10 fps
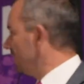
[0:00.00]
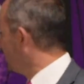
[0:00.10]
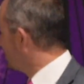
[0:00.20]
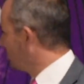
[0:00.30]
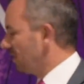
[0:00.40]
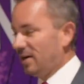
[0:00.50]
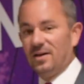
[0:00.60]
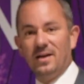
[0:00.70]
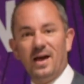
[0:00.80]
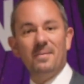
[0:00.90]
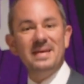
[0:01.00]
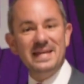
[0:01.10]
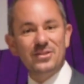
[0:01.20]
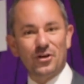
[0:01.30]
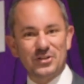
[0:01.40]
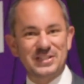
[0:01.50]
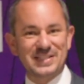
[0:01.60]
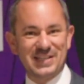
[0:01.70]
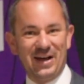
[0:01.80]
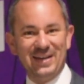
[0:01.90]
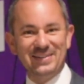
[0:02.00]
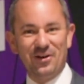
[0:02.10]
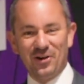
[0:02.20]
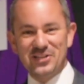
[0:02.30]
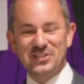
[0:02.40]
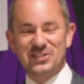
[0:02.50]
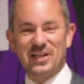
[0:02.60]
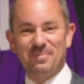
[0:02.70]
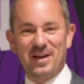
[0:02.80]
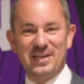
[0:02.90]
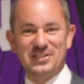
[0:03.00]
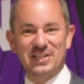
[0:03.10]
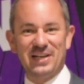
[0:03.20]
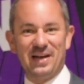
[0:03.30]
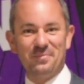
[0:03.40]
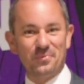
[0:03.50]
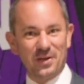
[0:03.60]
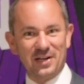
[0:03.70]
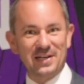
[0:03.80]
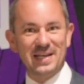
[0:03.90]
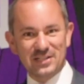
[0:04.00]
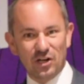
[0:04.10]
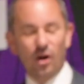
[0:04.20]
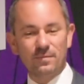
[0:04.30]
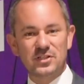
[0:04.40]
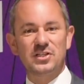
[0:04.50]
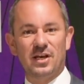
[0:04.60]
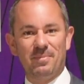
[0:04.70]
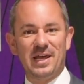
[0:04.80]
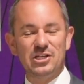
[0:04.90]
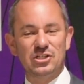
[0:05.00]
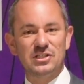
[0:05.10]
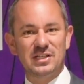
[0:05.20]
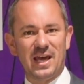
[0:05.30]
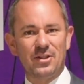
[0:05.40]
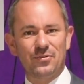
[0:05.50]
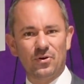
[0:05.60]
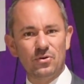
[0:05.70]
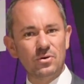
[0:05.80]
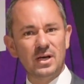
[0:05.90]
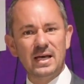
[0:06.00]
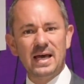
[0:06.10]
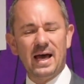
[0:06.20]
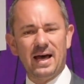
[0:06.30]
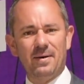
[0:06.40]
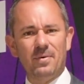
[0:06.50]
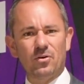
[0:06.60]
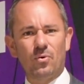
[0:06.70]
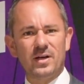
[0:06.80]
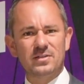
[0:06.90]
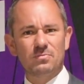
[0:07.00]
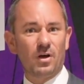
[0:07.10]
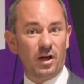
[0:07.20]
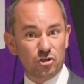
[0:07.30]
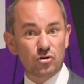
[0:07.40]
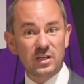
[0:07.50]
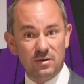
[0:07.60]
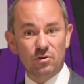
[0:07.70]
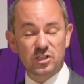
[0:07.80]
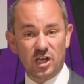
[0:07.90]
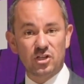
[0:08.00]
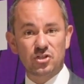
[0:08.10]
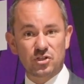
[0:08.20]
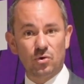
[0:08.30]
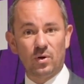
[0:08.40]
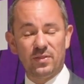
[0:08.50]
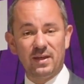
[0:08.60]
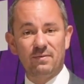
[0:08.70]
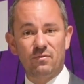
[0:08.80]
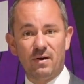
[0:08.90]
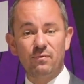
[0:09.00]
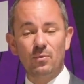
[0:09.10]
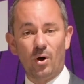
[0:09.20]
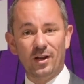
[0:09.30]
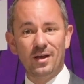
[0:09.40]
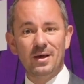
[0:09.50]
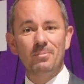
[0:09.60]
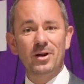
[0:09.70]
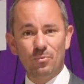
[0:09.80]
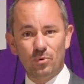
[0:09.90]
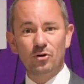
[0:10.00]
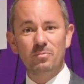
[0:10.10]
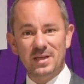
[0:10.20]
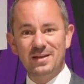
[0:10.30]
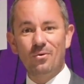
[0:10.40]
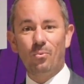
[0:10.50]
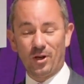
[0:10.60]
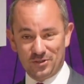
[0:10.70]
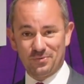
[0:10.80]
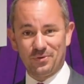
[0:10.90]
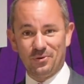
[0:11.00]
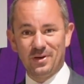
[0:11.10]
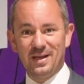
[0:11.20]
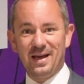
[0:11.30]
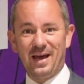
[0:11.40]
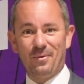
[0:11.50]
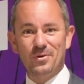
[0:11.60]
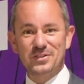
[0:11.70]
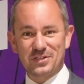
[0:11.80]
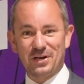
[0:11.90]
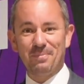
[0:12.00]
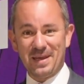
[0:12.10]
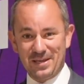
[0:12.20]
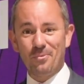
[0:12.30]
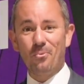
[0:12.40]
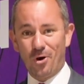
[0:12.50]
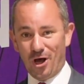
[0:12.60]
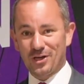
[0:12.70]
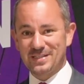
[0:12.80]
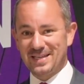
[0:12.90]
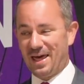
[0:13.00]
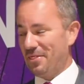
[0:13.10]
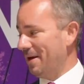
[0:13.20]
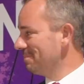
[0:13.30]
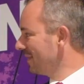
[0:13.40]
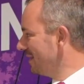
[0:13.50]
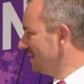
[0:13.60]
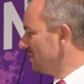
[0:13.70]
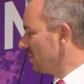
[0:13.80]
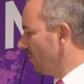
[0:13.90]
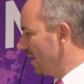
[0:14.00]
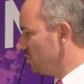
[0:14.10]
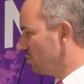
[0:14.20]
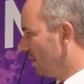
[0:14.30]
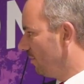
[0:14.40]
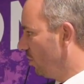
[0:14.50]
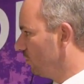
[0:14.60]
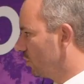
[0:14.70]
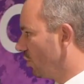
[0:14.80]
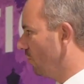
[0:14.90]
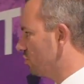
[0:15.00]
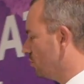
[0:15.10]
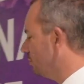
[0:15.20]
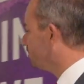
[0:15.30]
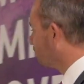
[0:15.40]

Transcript: next to our ethos sign, knowledge, determination and love. We're going to need a lot of determination to get through quite a tricky return to school, I think, for everyone, but it will be wonderful and we're just going to make it work together. So as you come along the corridor,